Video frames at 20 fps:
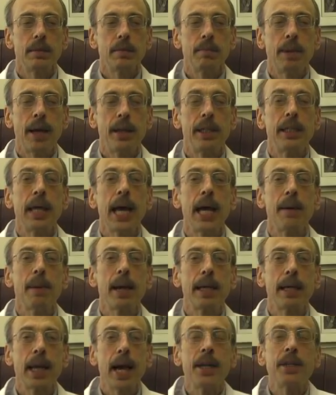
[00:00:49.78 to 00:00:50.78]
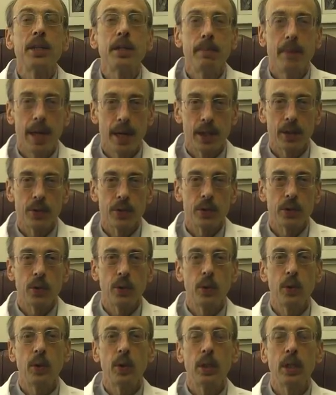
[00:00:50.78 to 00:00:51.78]
By the time I got to medical
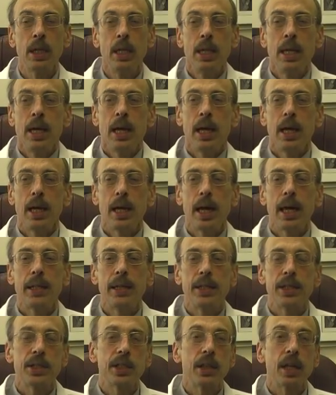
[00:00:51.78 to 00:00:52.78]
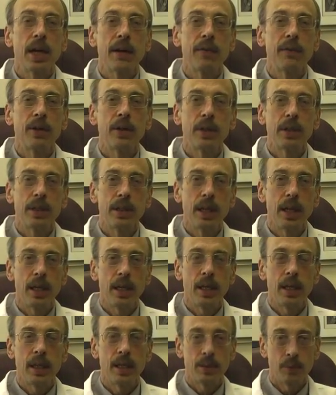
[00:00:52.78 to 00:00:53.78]
school, I discovered
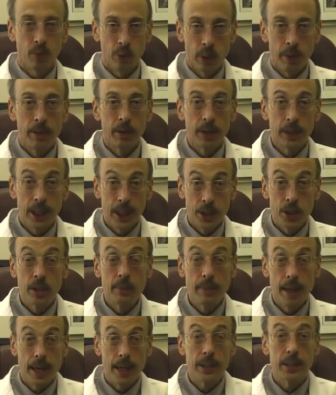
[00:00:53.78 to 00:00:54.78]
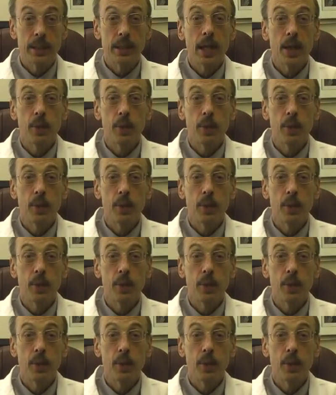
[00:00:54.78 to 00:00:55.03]
rehabilitation medicine.